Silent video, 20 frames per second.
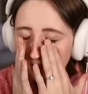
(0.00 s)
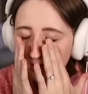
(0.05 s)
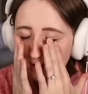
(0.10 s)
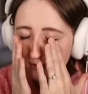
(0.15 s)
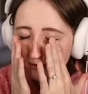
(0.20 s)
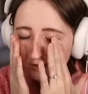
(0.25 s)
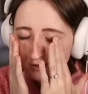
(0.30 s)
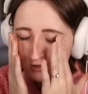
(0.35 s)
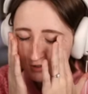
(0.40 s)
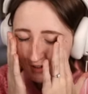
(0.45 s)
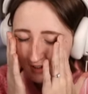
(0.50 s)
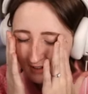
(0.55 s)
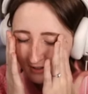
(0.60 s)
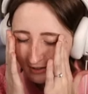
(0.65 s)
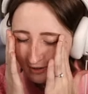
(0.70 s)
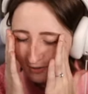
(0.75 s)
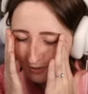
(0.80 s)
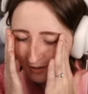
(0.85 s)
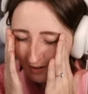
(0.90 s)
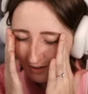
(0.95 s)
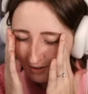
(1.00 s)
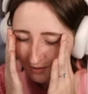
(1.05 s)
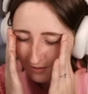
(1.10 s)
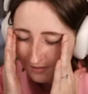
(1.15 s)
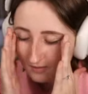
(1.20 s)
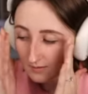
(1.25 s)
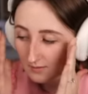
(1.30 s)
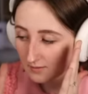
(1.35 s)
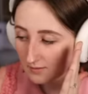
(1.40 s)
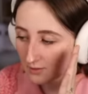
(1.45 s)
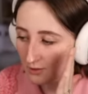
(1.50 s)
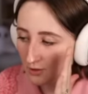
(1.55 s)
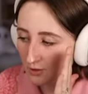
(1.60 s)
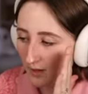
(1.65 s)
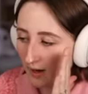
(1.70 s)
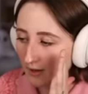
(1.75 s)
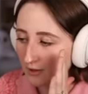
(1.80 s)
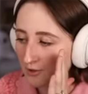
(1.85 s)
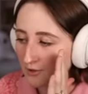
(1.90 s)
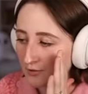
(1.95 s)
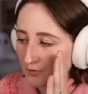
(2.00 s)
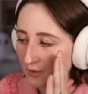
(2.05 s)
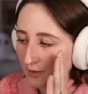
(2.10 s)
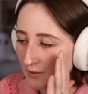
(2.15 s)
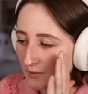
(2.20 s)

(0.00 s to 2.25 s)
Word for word: was trying to grow trash fruit.